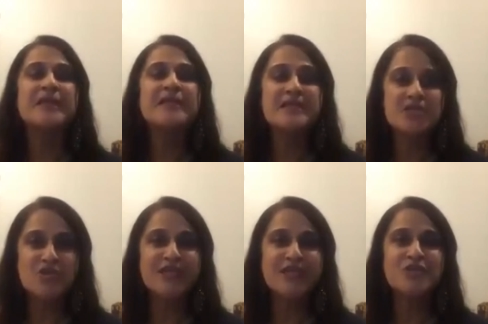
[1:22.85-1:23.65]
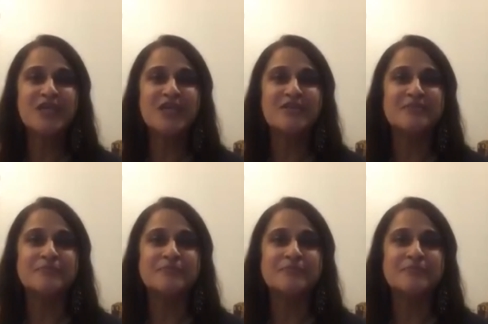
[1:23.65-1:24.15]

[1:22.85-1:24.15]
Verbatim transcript: Let's try it together.